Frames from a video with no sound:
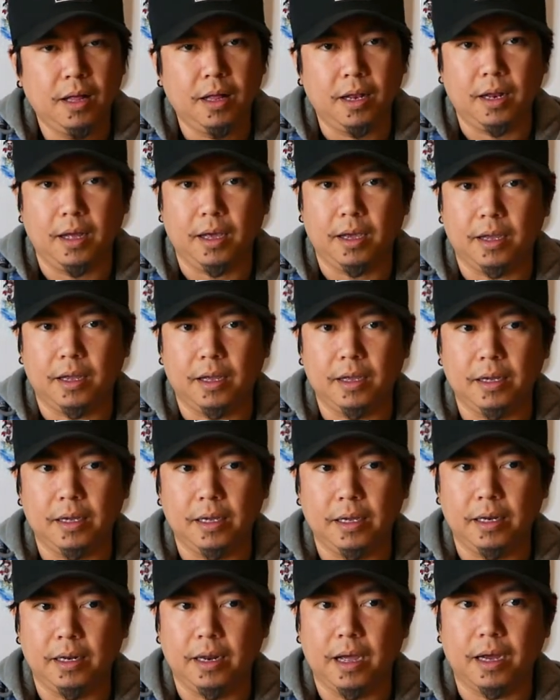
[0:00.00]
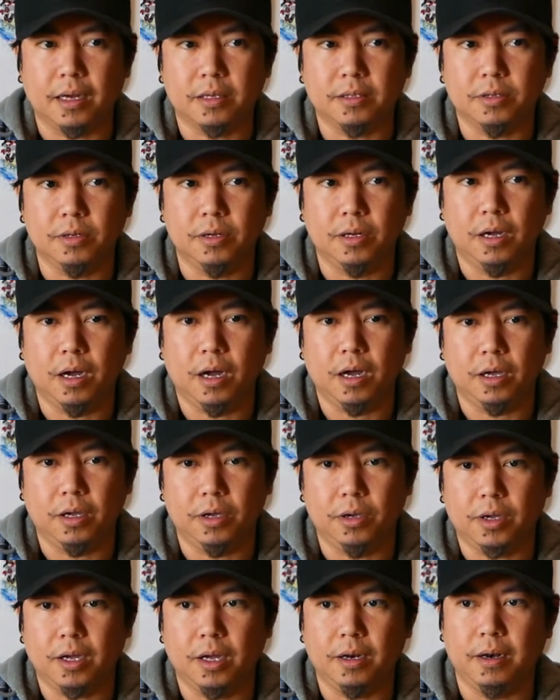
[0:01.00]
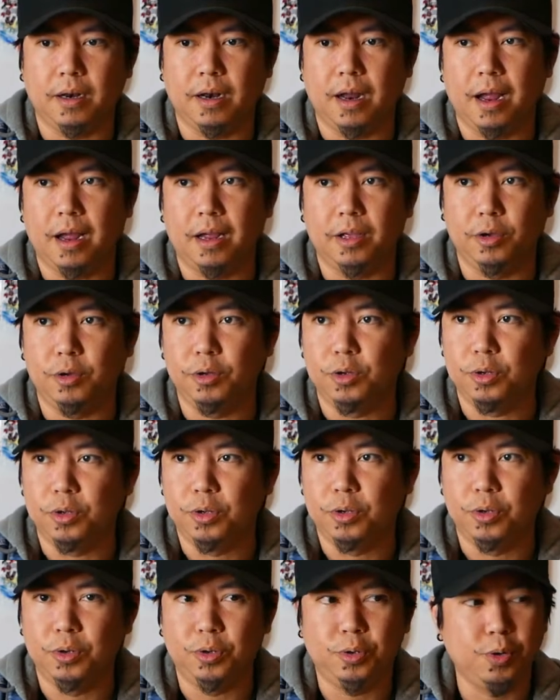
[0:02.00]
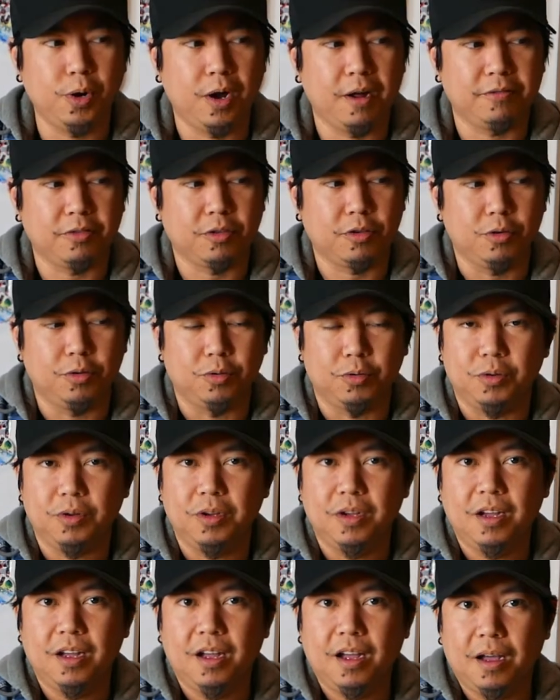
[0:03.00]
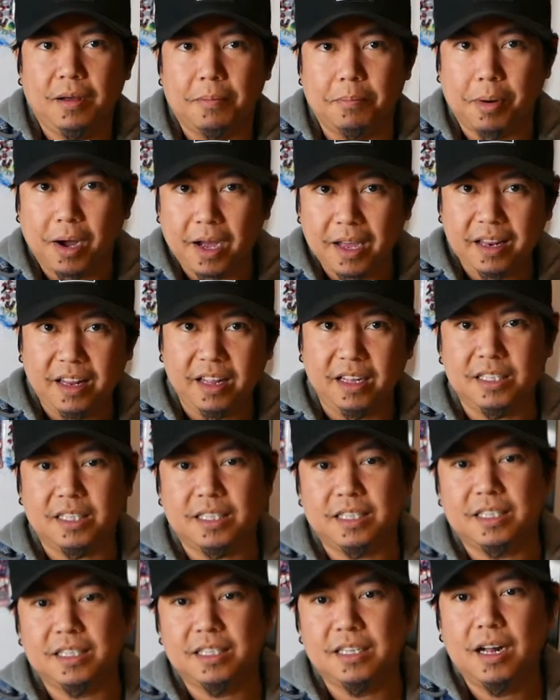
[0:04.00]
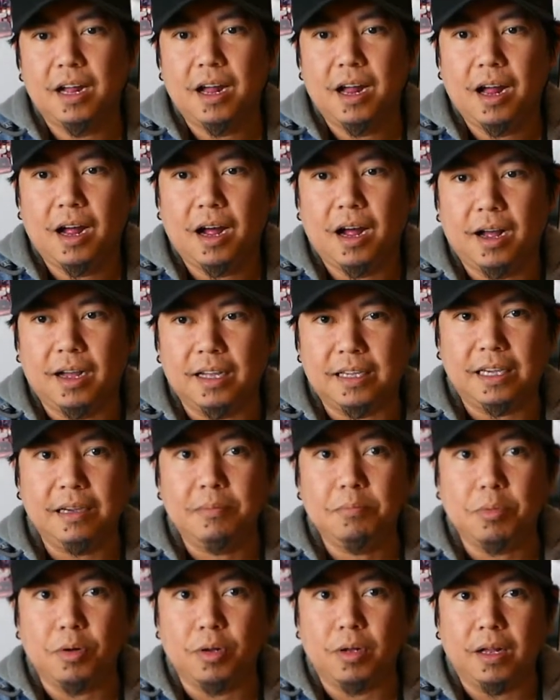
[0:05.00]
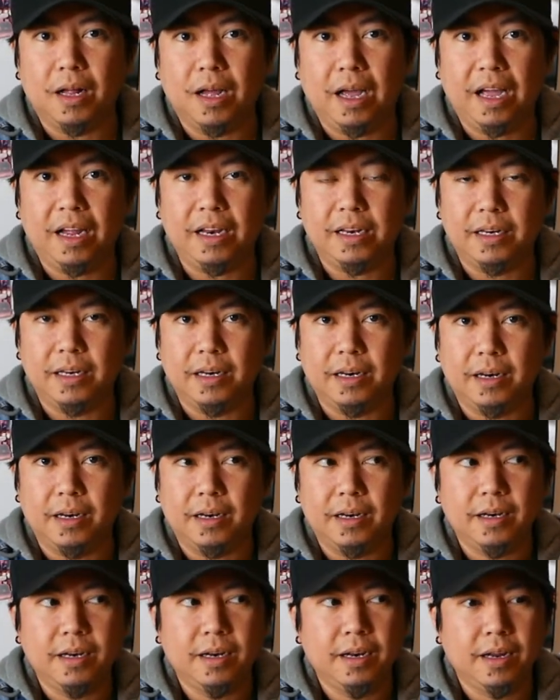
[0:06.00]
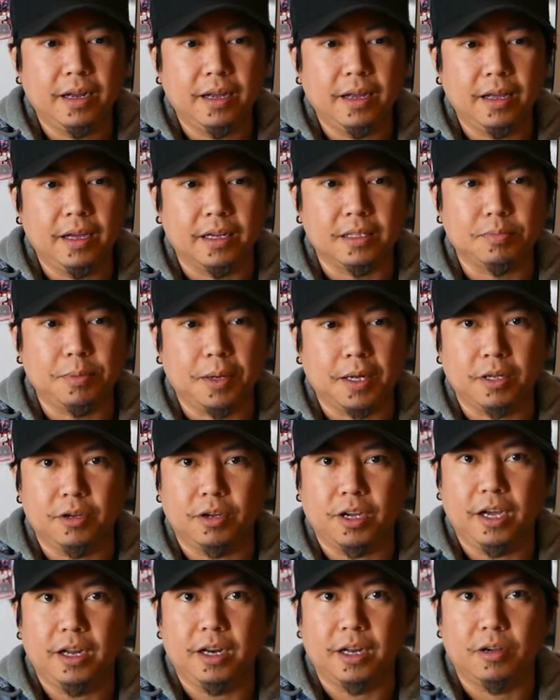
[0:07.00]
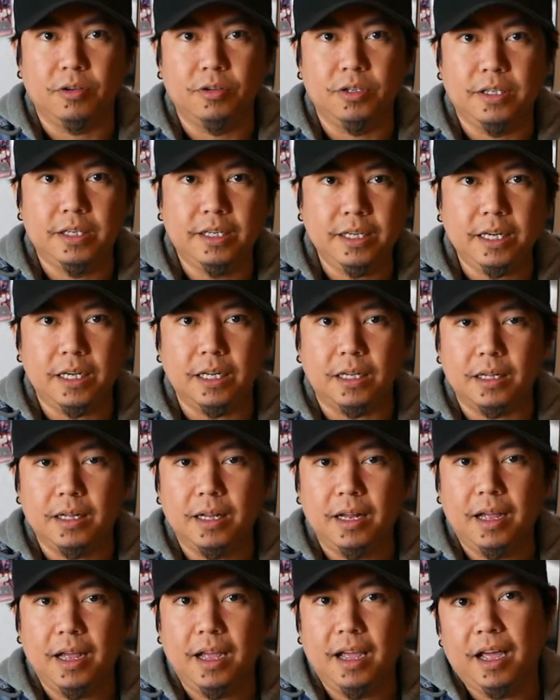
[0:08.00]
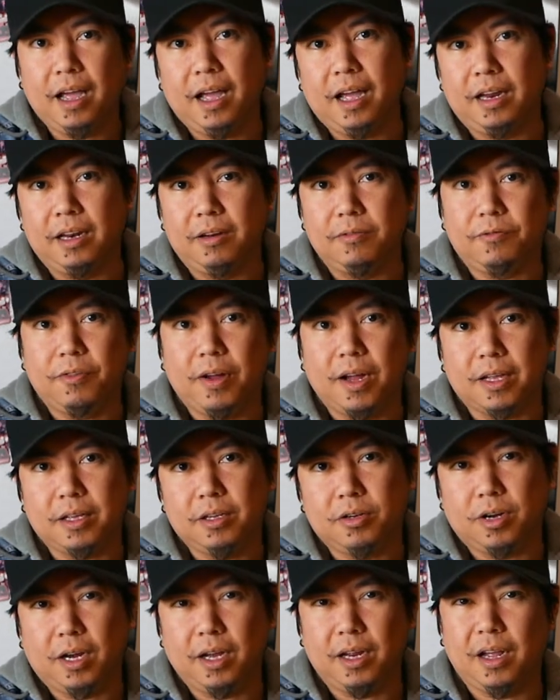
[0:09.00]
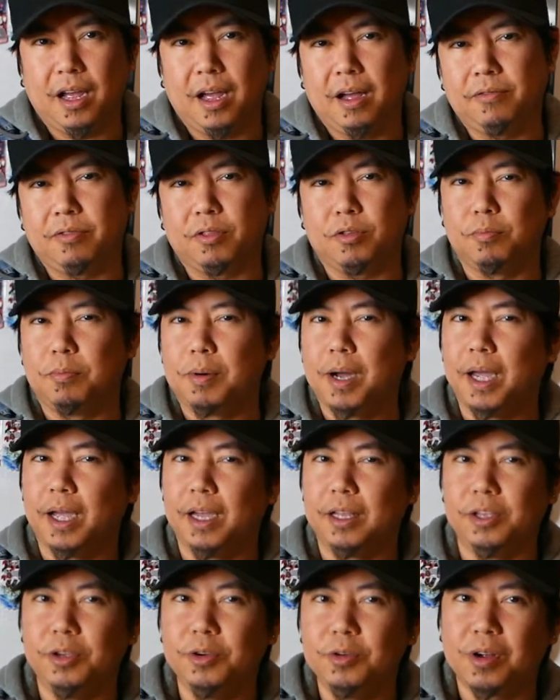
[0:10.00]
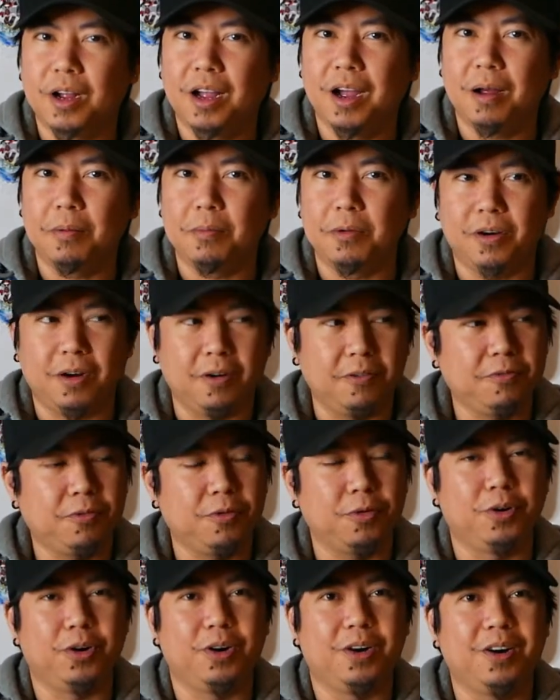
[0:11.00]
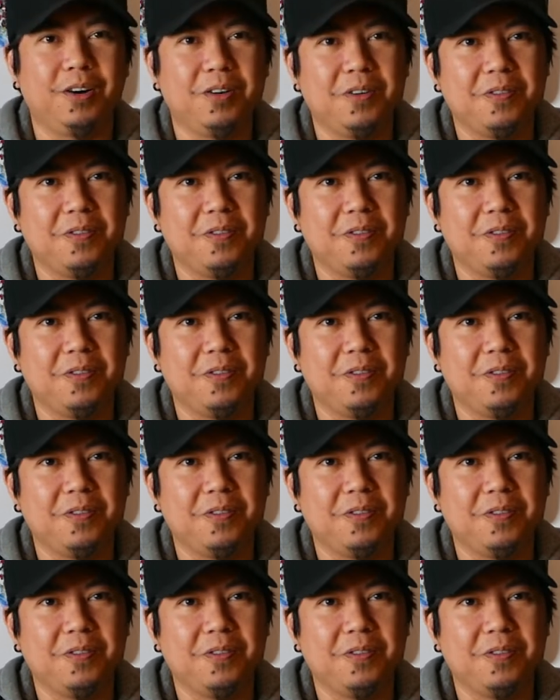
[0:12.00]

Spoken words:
like it actually you do have to buy this gimbal and expect you get a good deal, and in fact you're gonna have to buy a new camera for